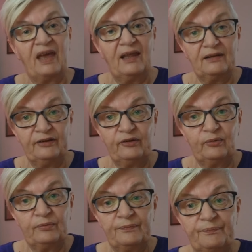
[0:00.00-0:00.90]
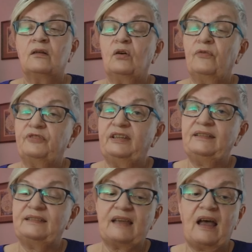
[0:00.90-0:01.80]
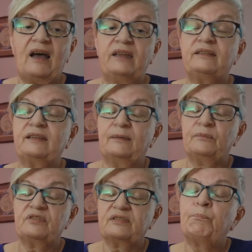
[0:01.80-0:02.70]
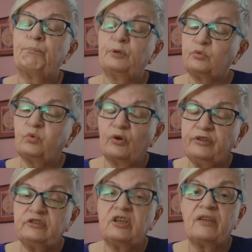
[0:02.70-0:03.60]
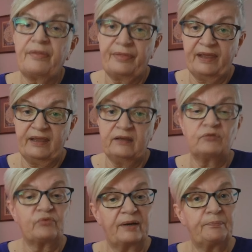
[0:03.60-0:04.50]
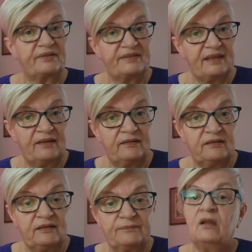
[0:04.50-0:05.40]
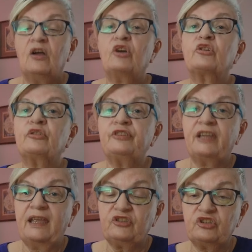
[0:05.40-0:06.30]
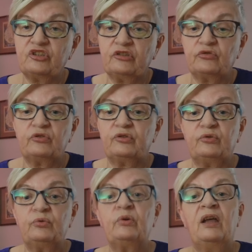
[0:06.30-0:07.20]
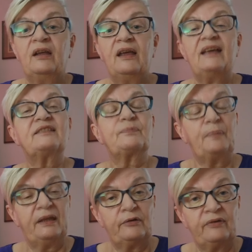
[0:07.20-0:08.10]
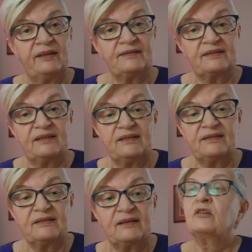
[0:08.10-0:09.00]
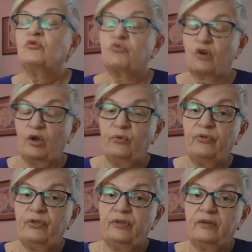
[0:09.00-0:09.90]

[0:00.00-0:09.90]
value of these items, but what they represent a connection to experiences, growth,